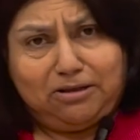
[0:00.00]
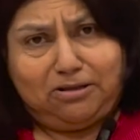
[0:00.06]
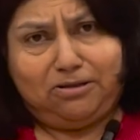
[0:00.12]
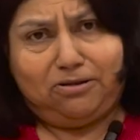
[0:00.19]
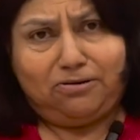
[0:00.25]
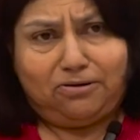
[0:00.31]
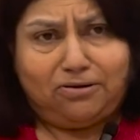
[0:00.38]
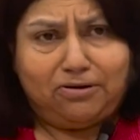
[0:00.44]

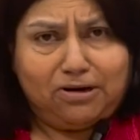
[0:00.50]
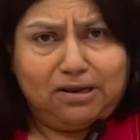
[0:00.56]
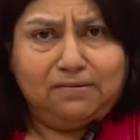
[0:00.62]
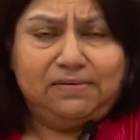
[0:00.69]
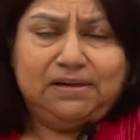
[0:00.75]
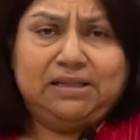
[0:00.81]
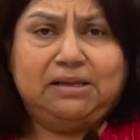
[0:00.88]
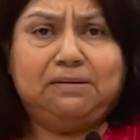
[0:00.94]
you're
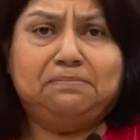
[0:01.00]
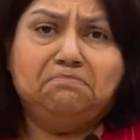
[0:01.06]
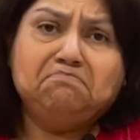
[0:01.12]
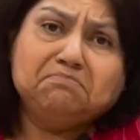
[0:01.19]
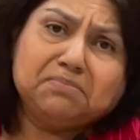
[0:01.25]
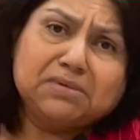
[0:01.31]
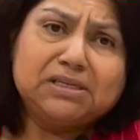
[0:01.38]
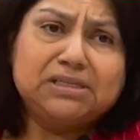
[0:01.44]
giving them
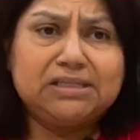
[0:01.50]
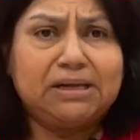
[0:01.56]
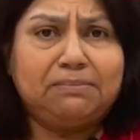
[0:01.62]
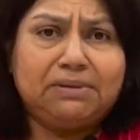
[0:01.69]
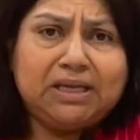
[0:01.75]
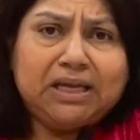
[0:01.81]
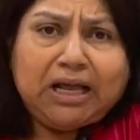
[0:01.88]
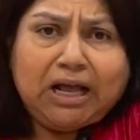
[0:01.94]

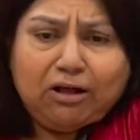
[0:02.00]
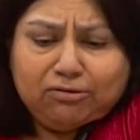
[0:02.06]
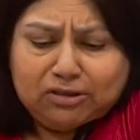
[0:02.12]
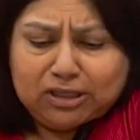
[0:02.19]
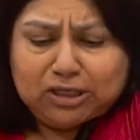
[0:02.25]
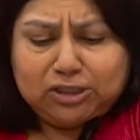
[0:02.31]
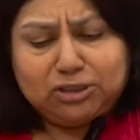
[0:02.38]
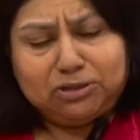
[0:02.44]
something
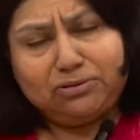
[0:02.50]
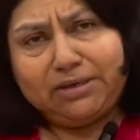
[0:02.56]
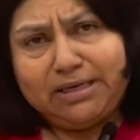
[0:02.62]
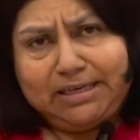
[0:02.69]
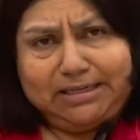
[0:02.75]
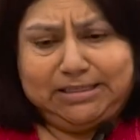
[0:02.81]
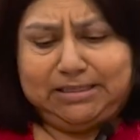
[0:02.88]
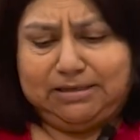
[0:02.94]
healthy to
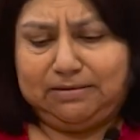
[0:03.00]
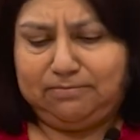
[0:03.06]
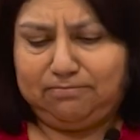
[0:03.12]
eat.